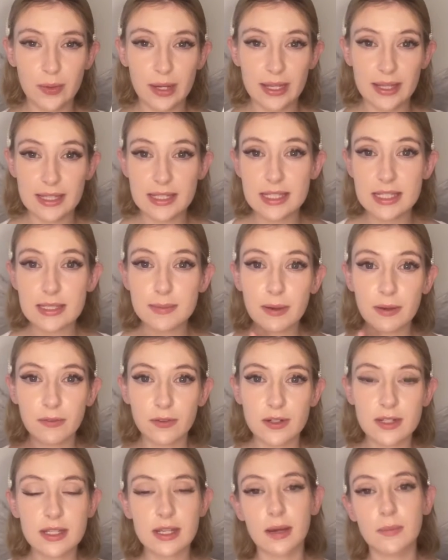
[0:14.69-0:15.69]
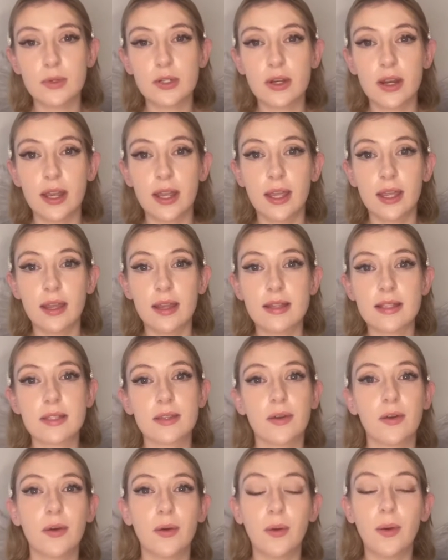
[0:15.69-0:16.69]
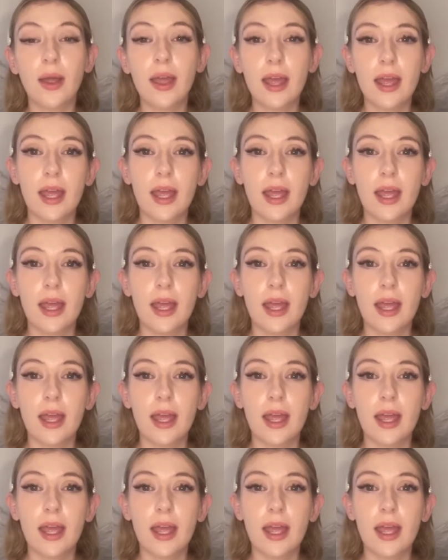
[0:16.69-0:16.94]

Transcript: And this is my first time trying it, so